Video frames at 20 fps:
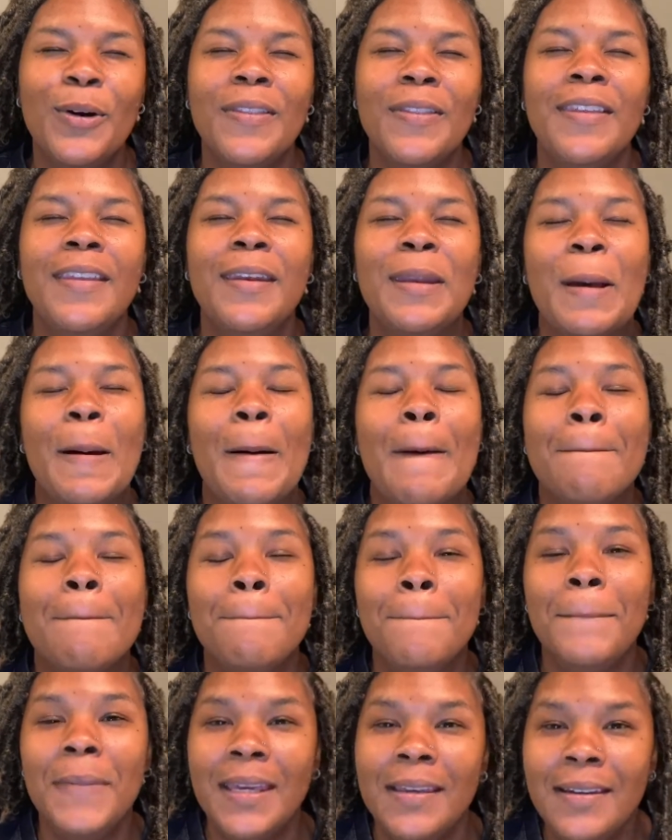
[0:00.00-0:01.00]
than a
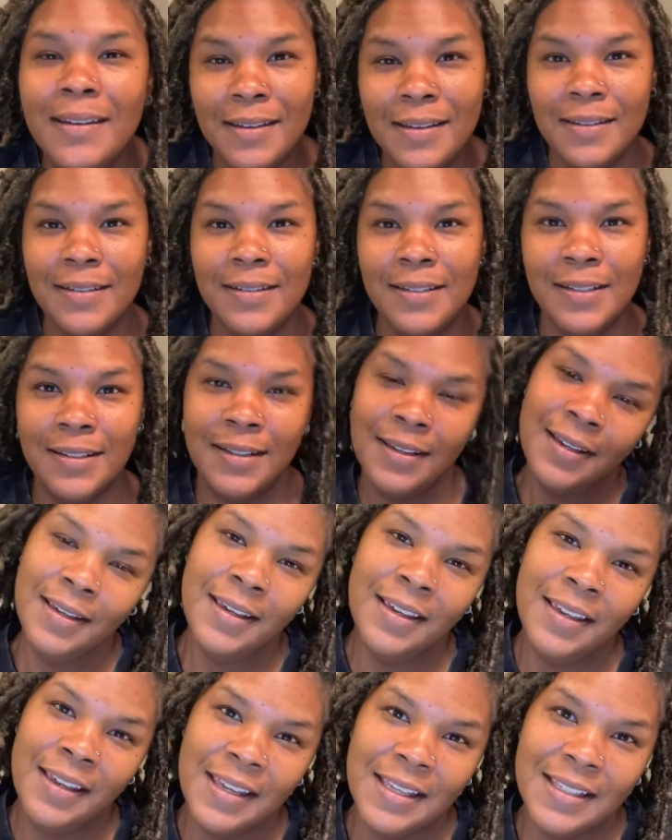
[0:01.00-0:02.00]
minute
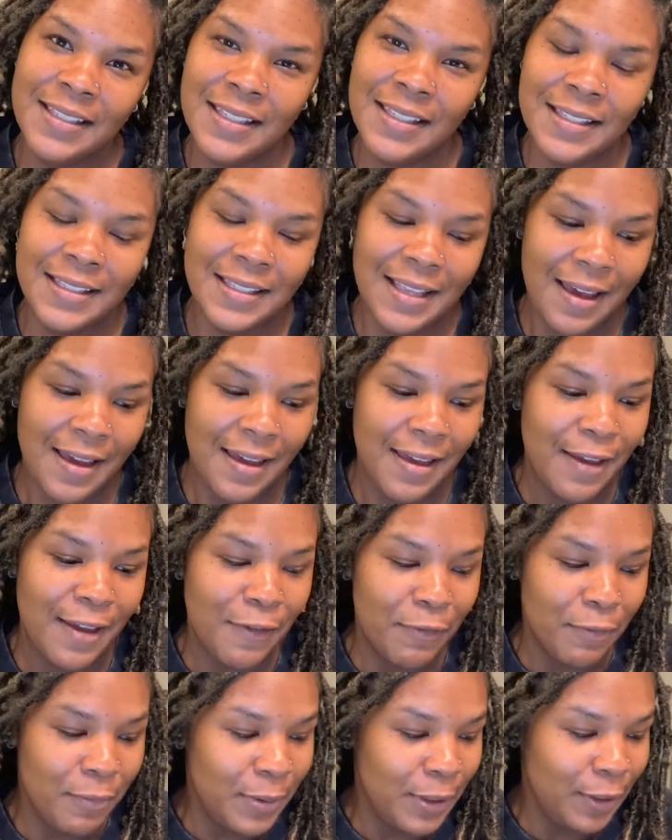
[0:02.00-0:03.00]
since I
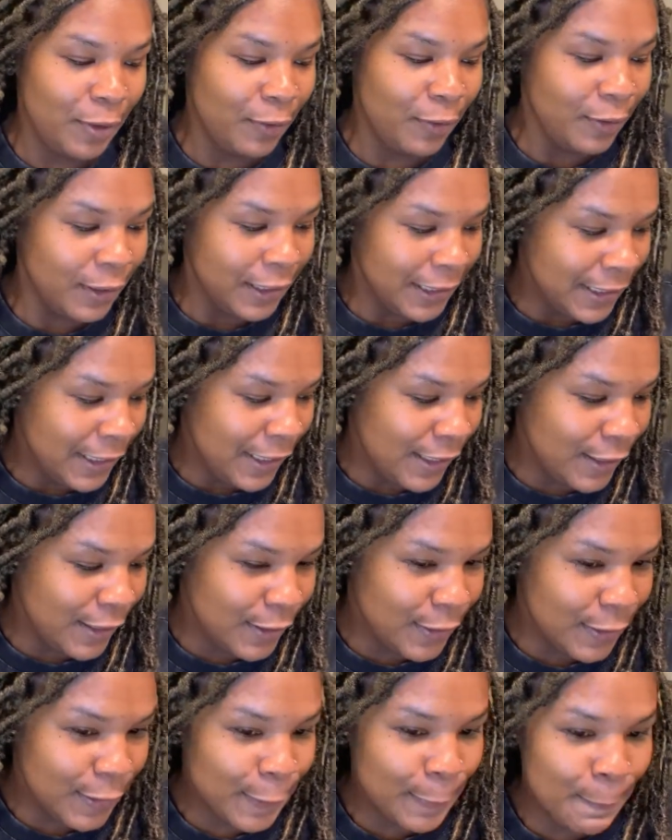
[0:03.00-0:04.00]
have been on
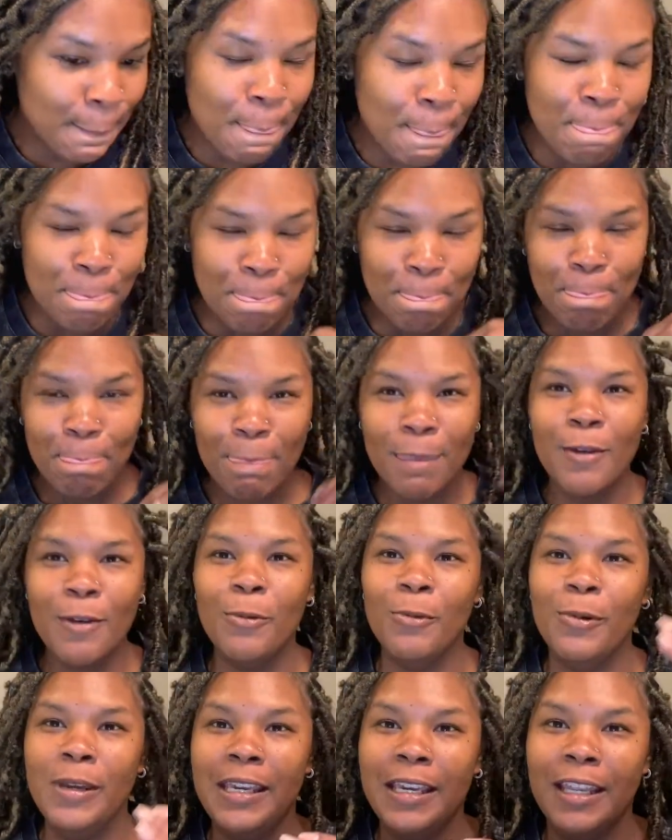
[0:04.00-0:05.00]
here.
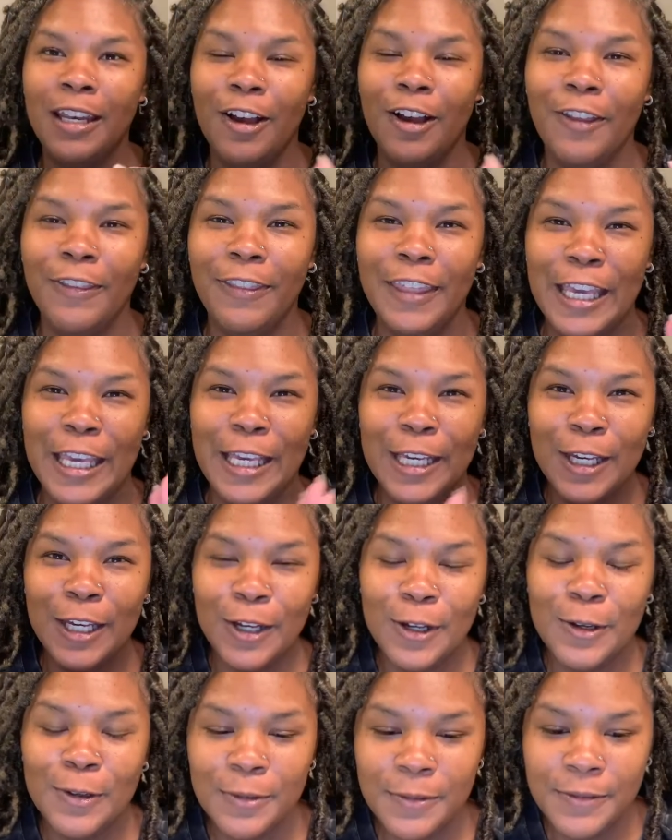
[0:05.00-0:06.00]
We can all thank
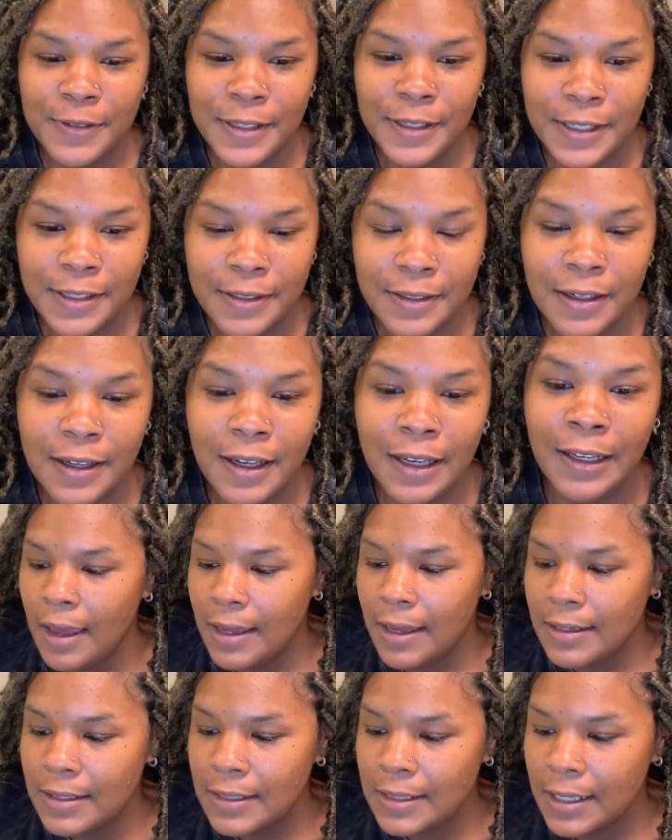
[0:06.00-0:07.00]
COVID. I
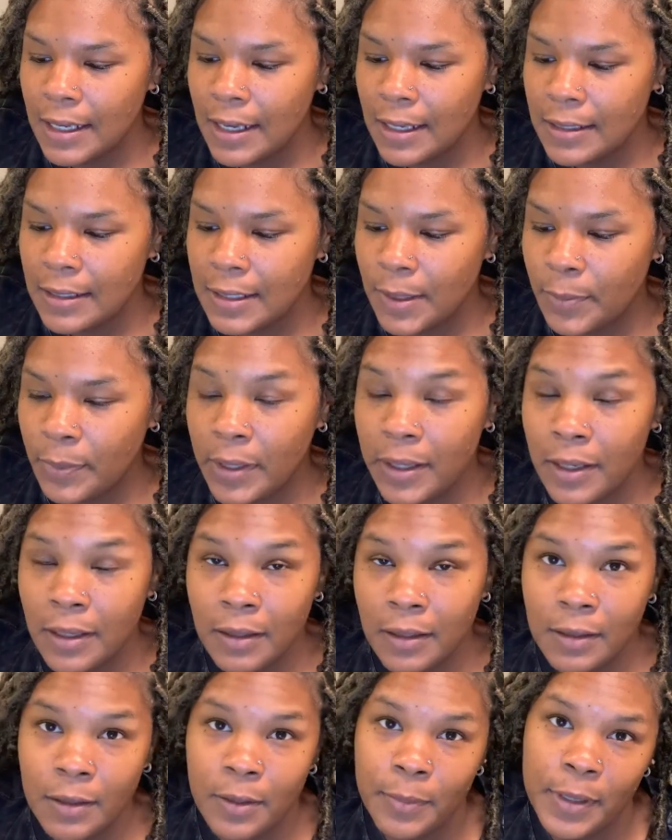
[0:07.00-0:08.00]
decided to play in a
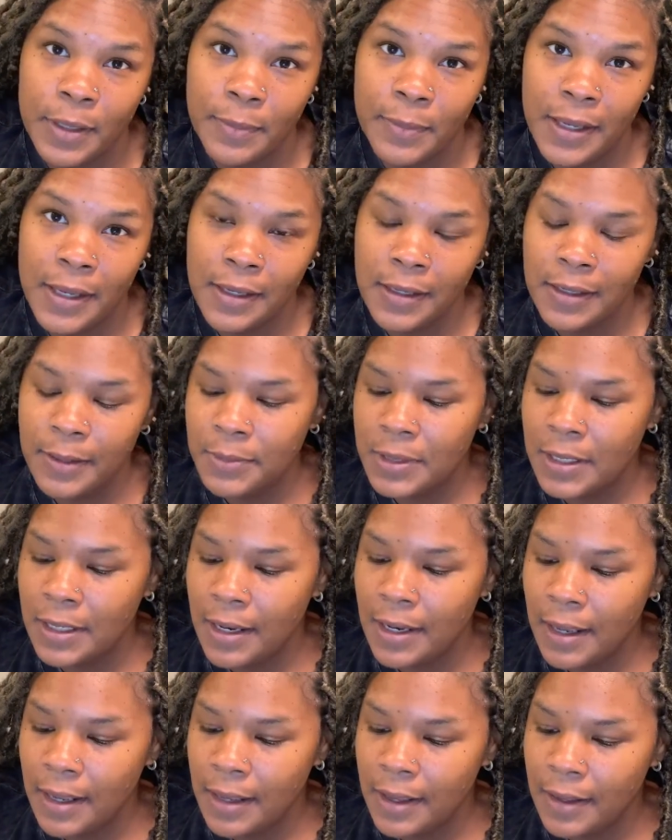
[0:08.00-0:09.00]
little bit of makeup
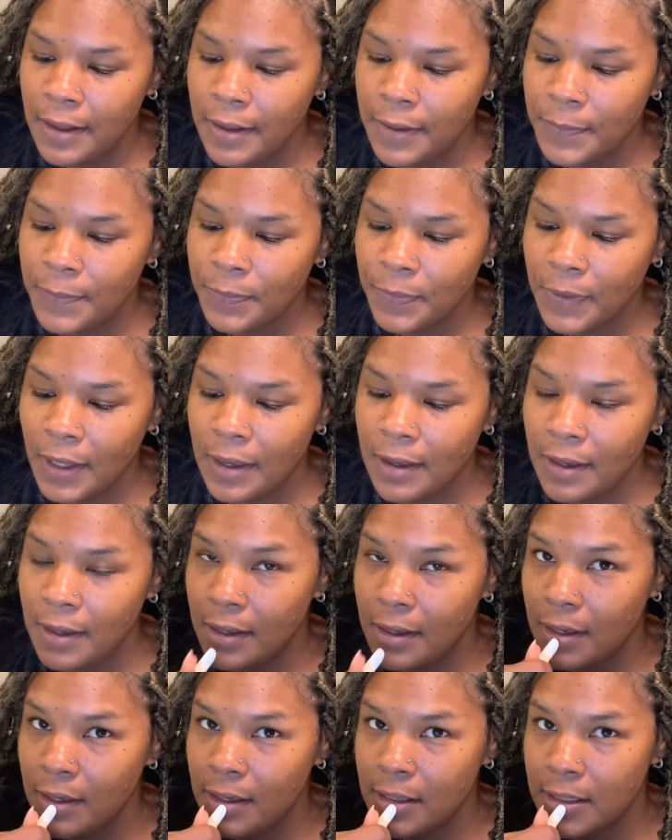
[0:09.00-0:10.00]
today
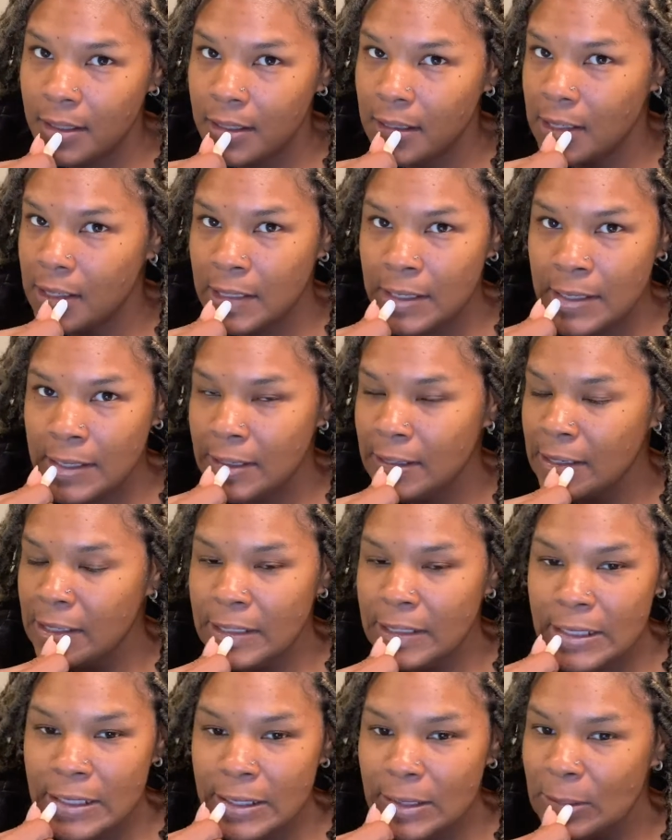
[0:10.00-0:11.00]
and
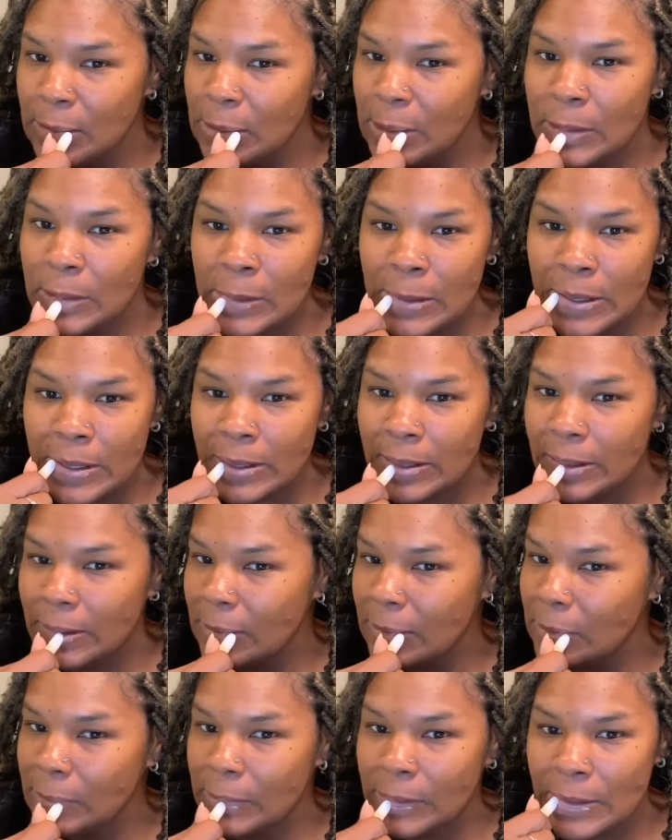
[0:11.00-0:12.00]
just do a quick
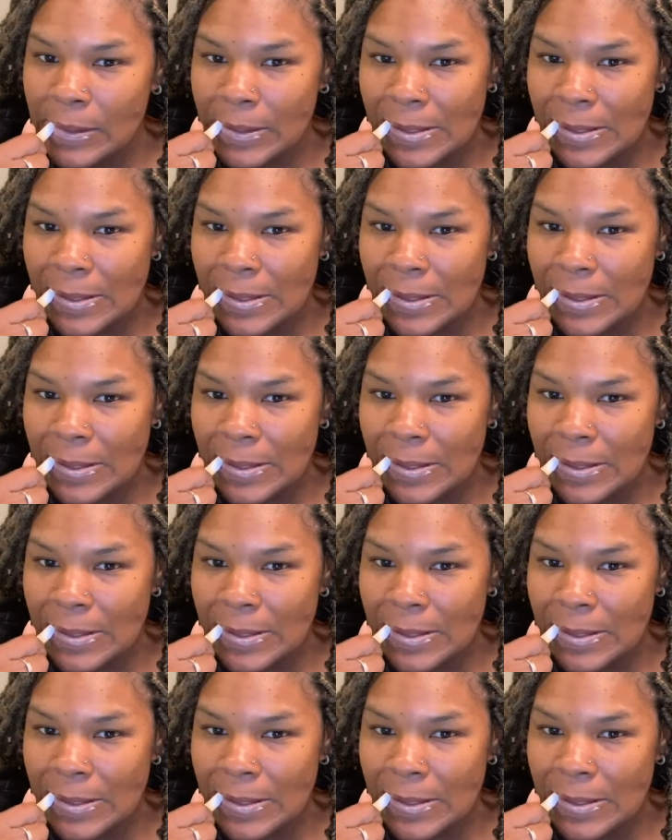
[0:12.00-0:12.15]
little,